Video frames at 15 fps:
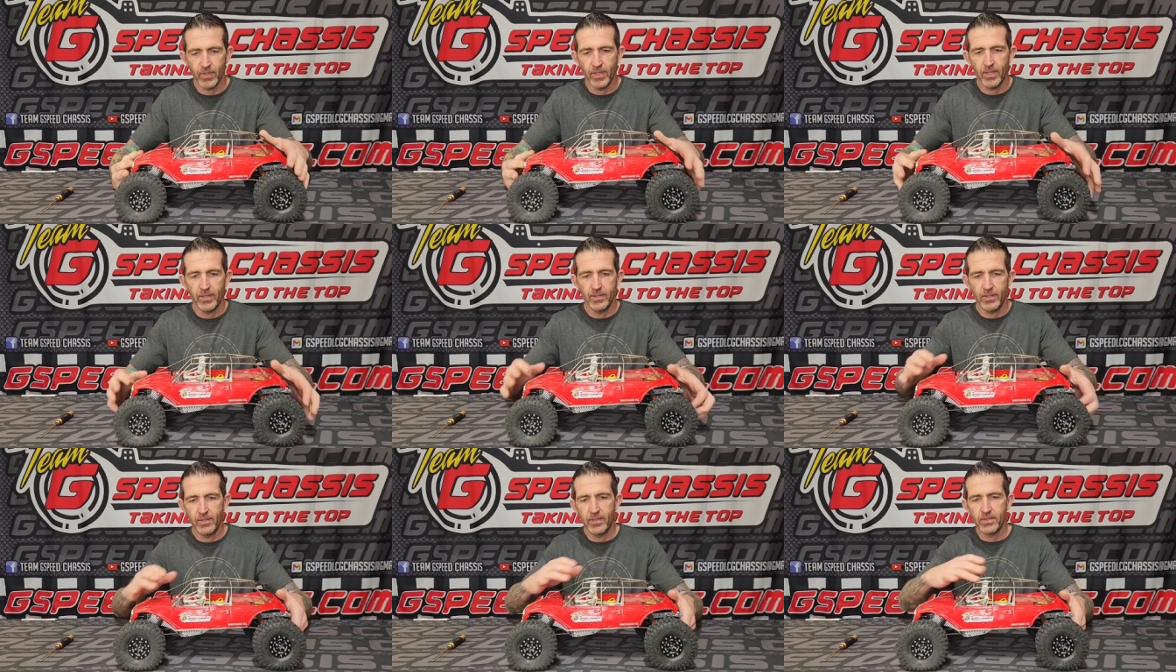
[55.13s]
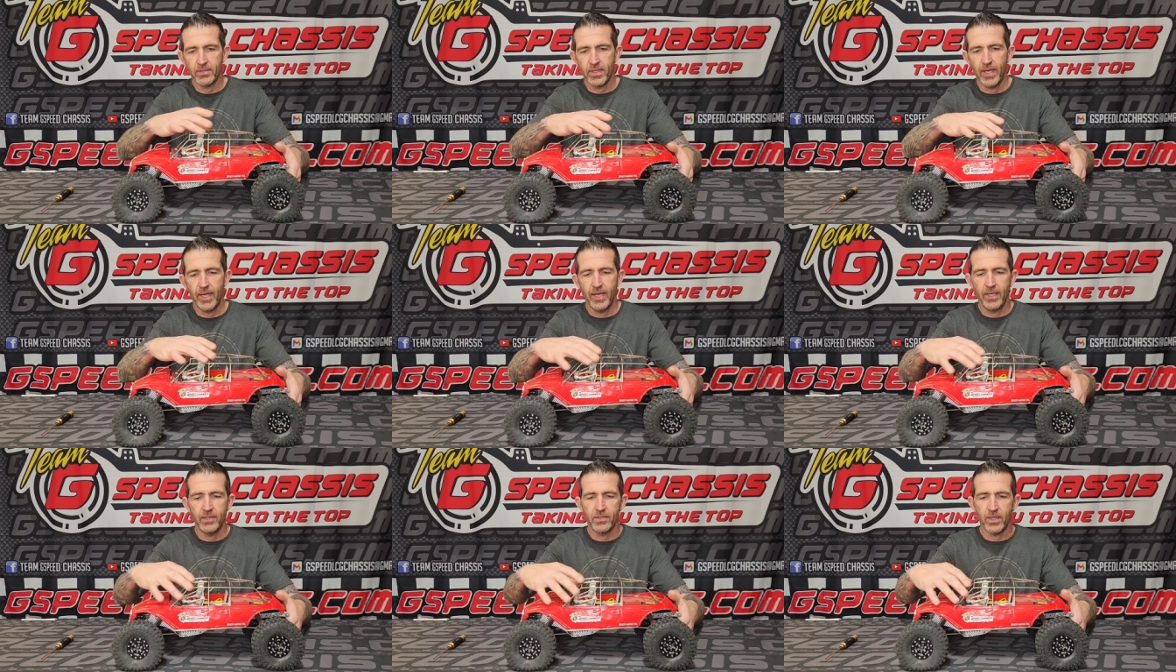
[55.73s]
I did this
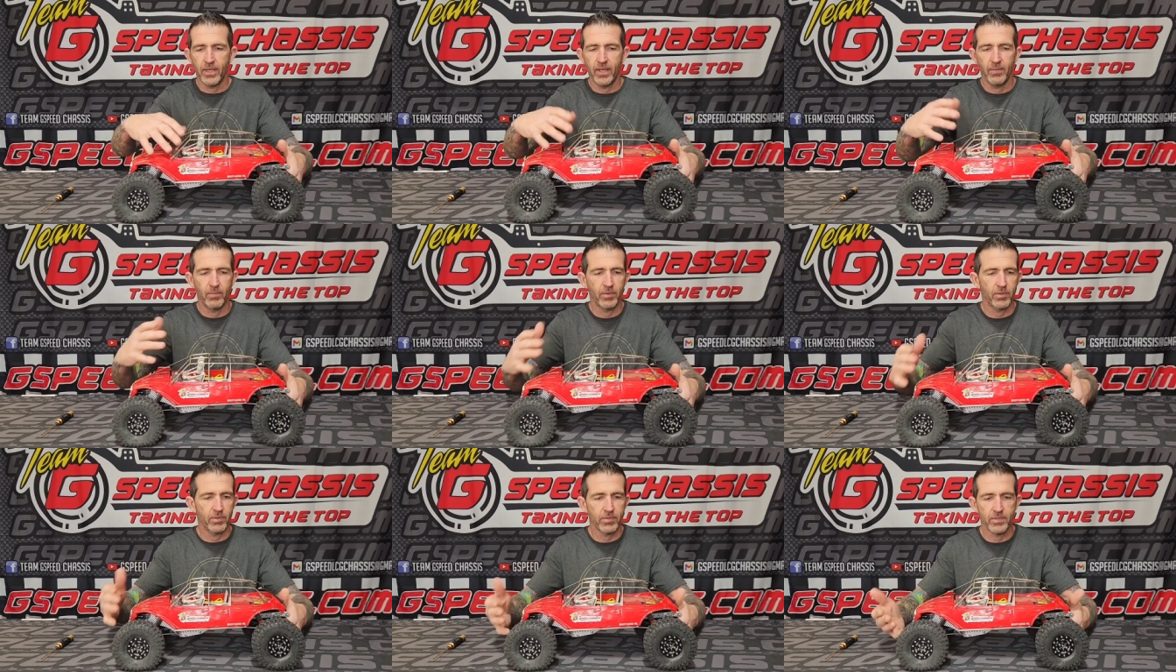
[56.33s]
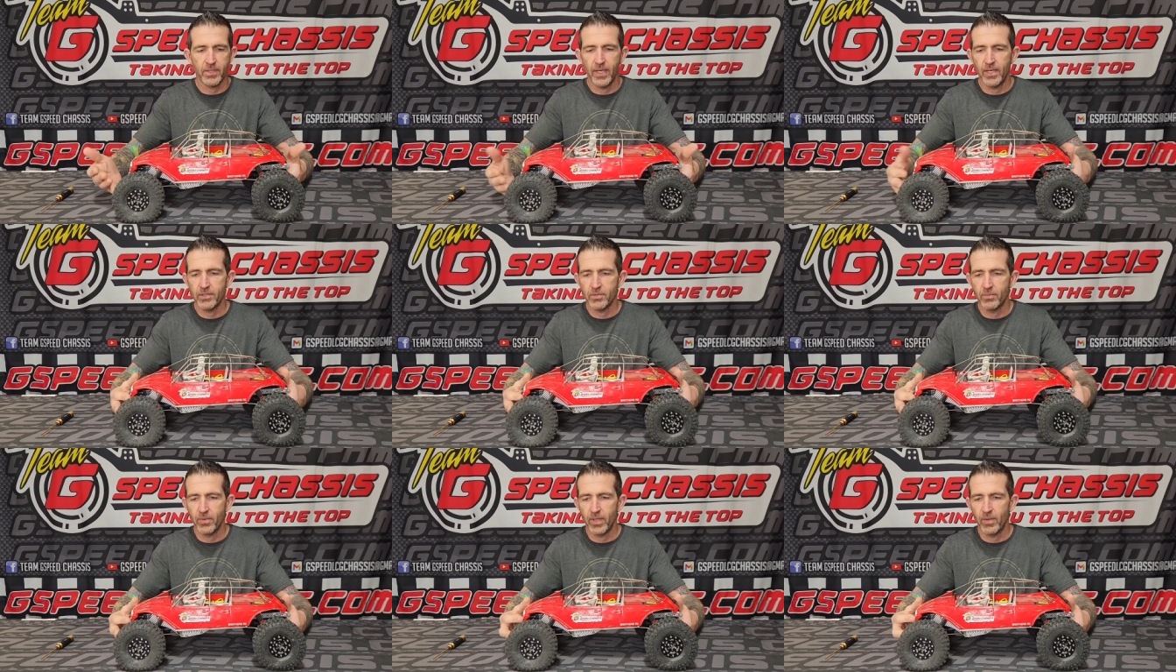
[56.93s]
cage. I gave him a little
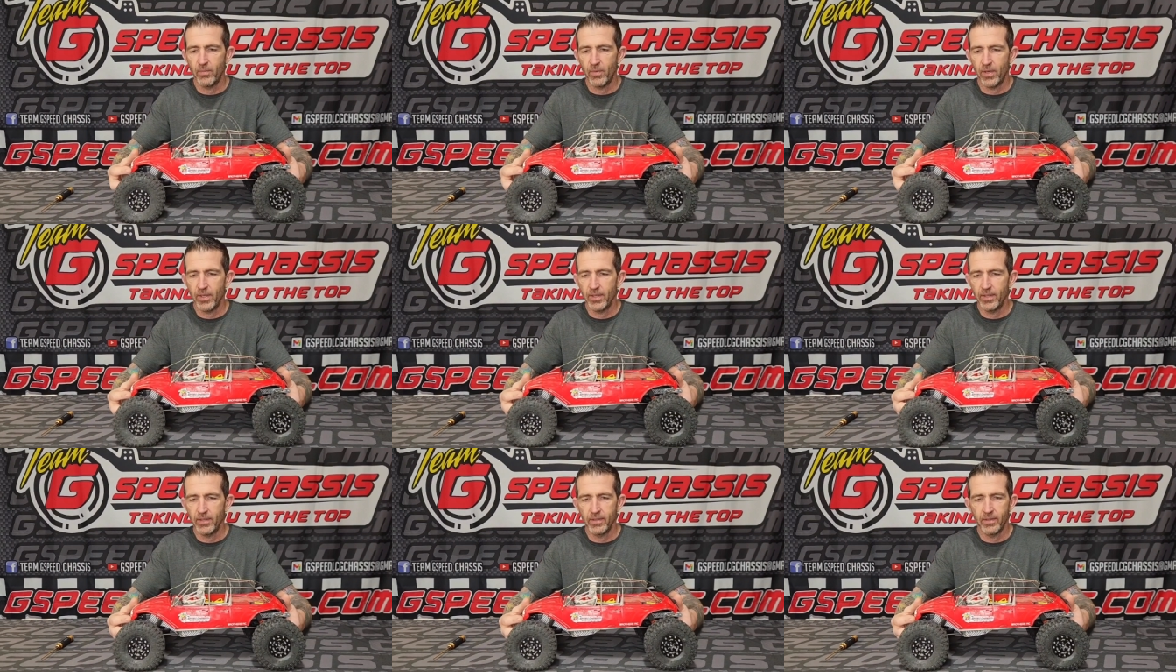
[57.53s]
sketch of what I wanted,